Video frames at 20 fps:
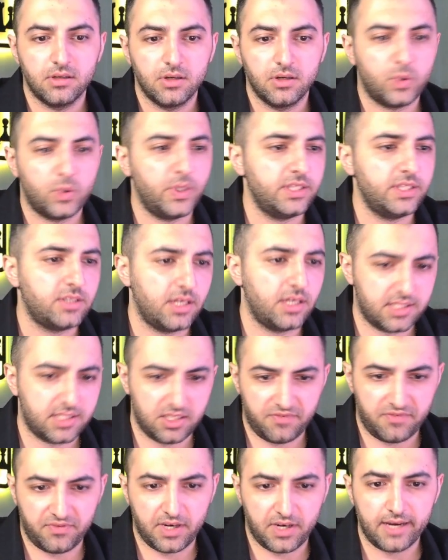Queen takes
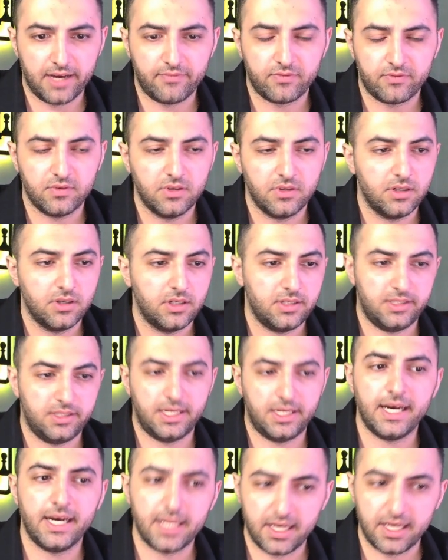e5,
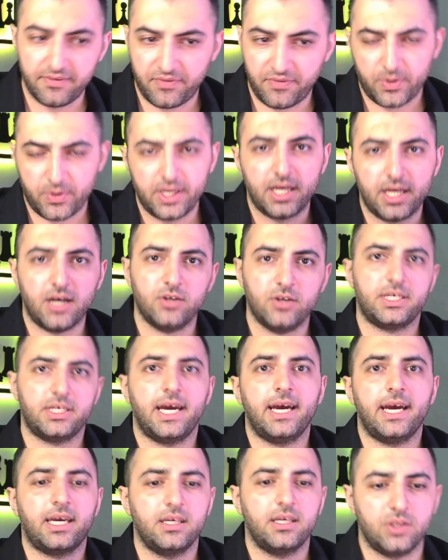knight f3 now
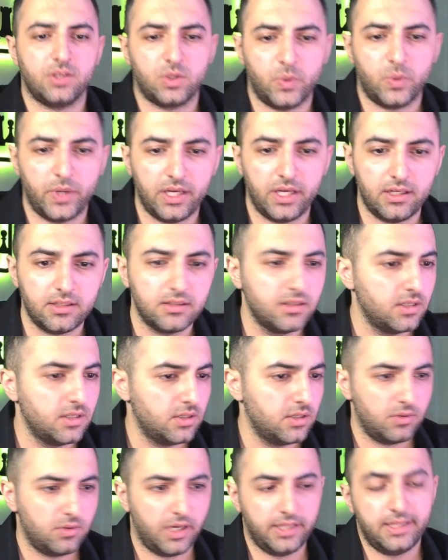attacking the queen,
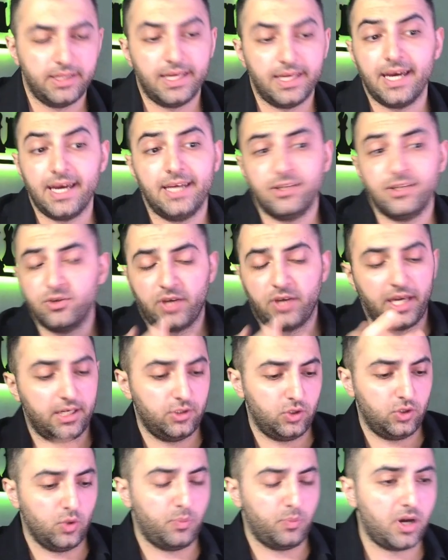and then you can
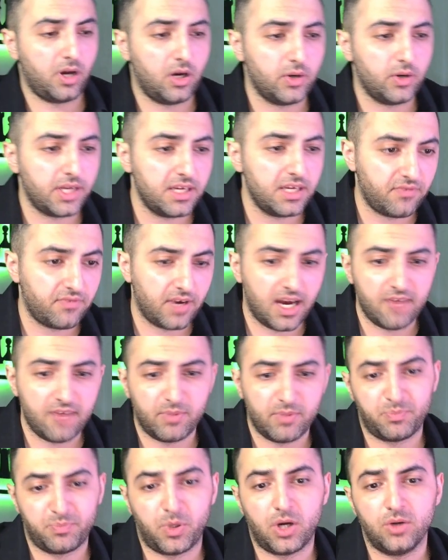do pawn e5,
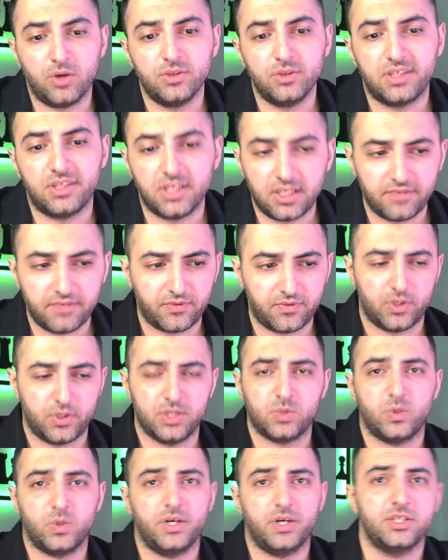but pawn d4 is
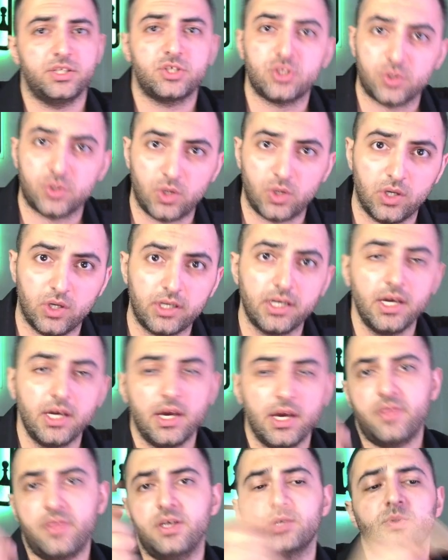very strong.
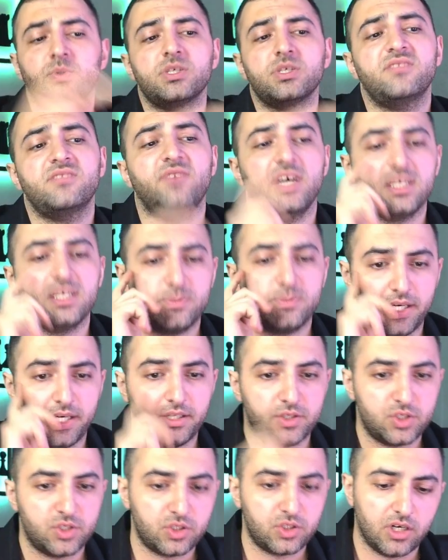This was advised by the
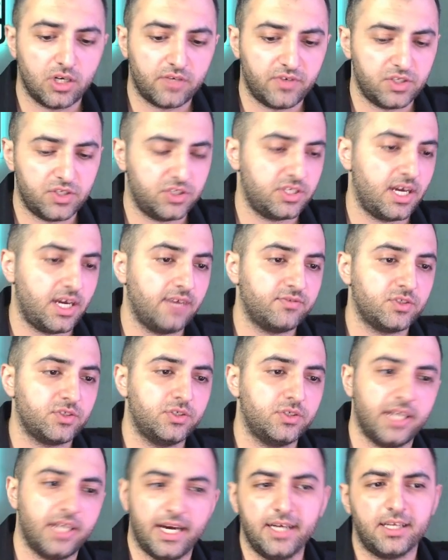Stockfish that after
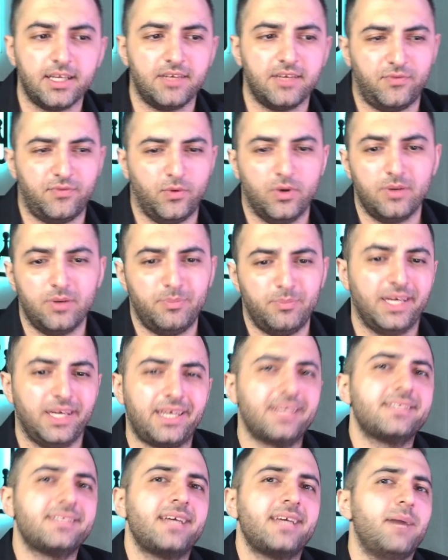knight e4, Black
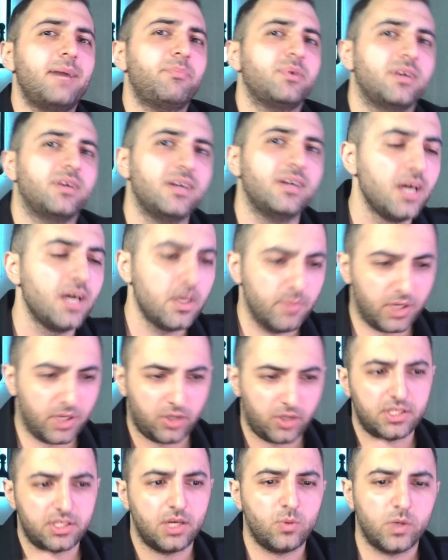is happy
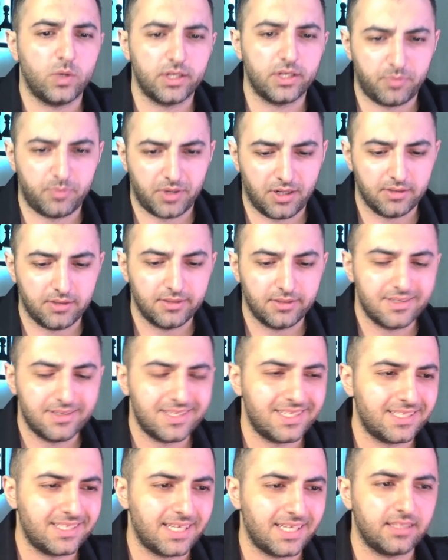because they won a pawn,
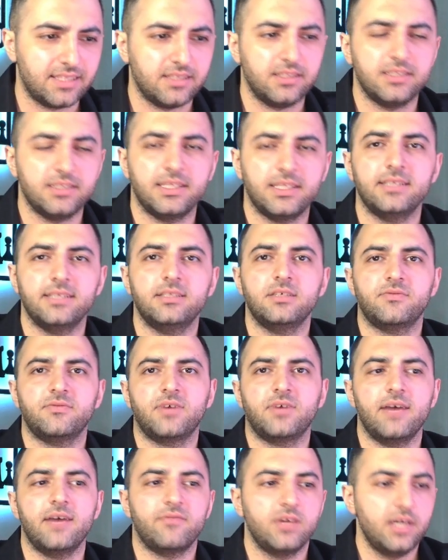suddenly knight d5.
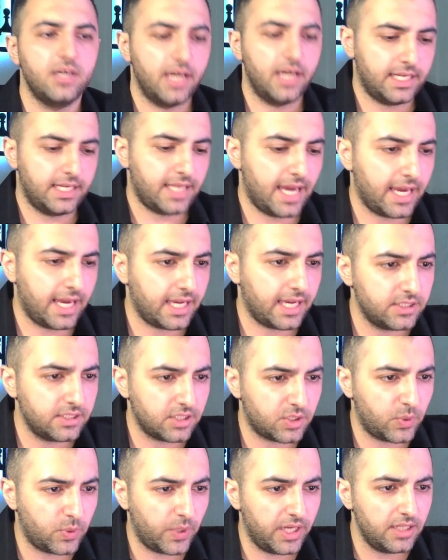Attacking the
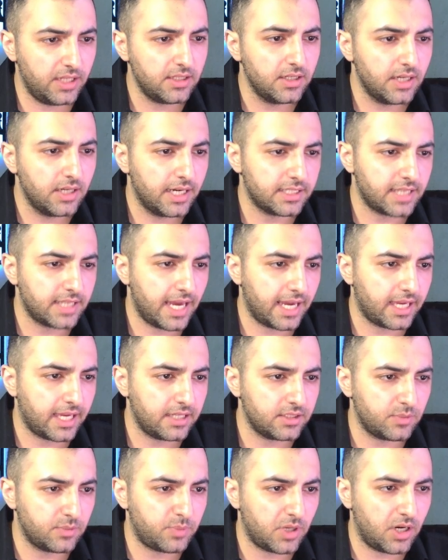queen, attacking
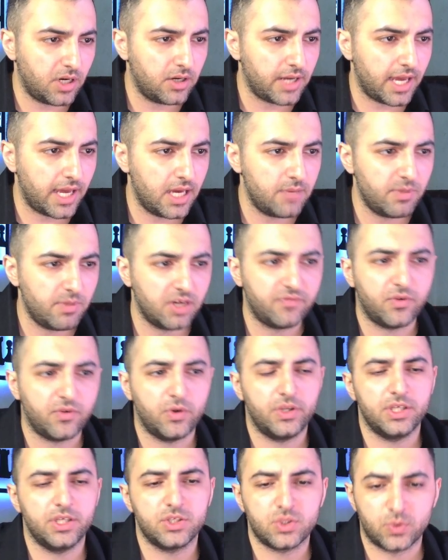the pawn, aiming for
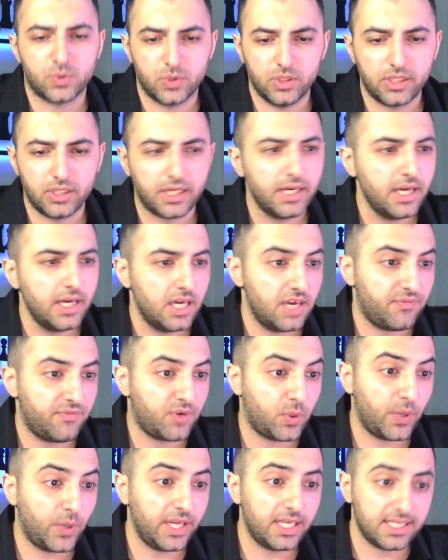this rook. If
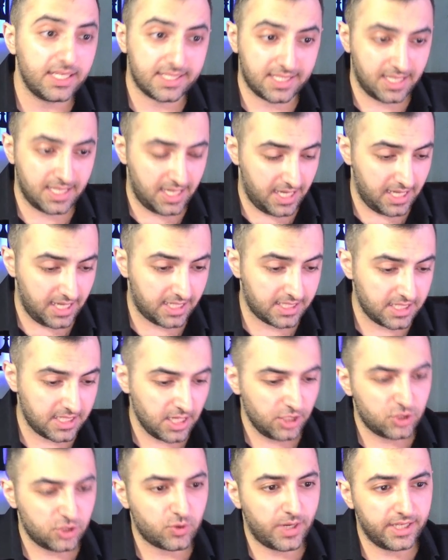queen e6,
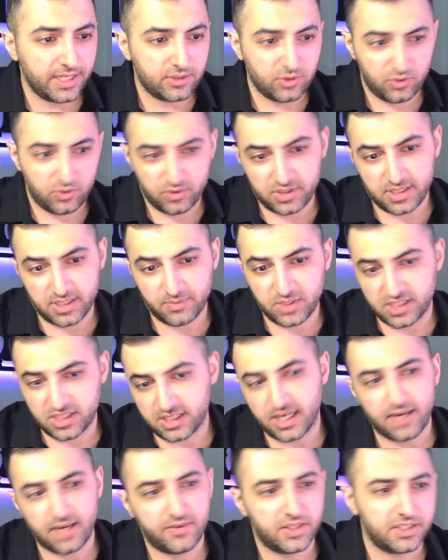trying to do some
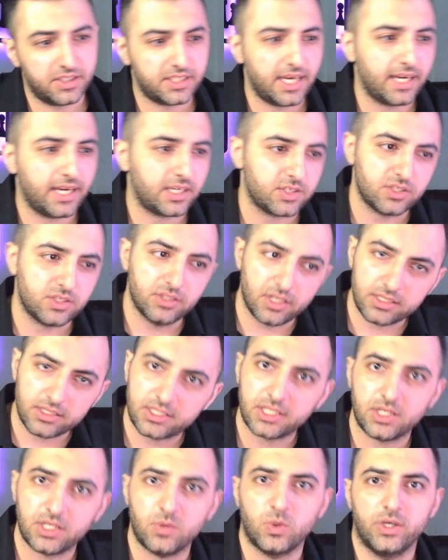discovered attack, it's not
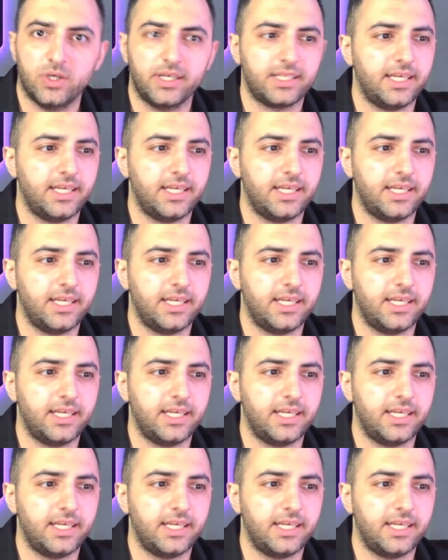going to work.